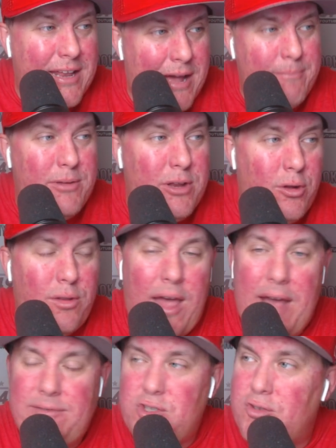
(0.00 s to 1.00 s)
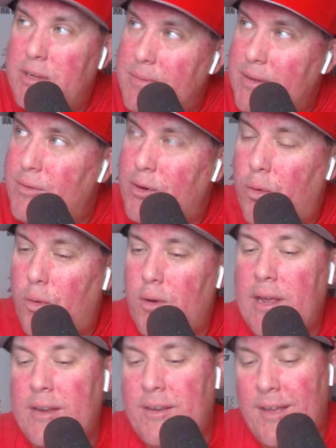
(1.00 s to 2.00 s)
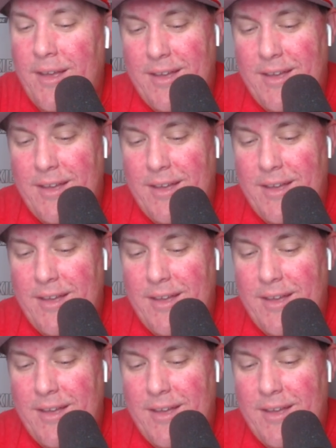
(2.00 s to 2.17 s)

and I'm, you know, live streaming, recording.